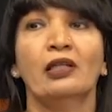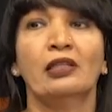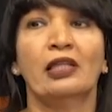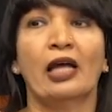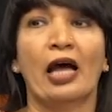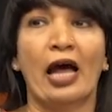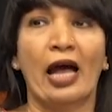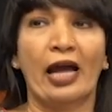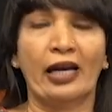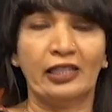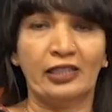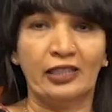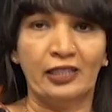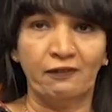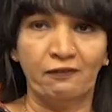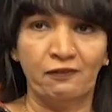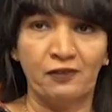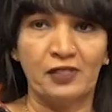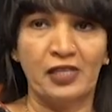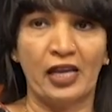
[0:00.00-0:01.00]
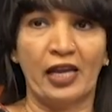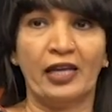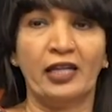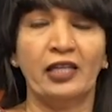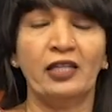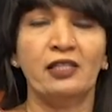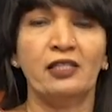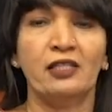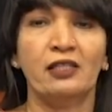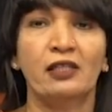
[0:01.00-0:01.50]
the active
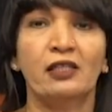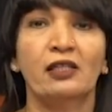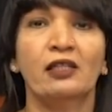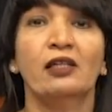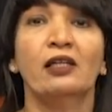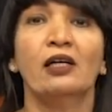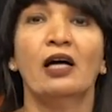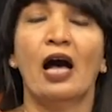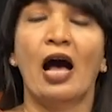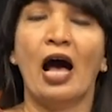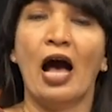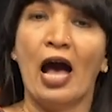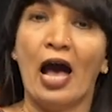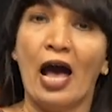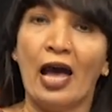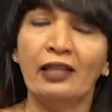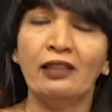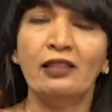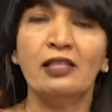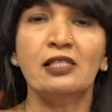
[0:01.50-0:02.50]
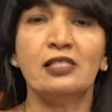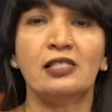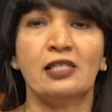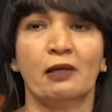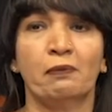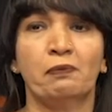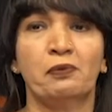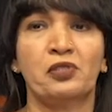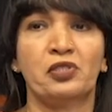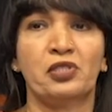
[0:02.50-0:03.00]
site and the
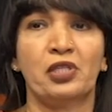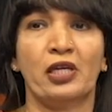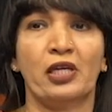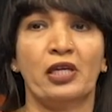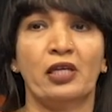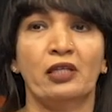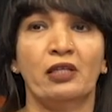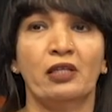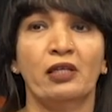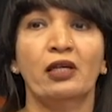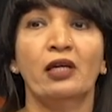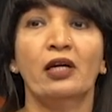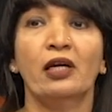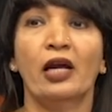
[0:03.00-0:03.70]
substrate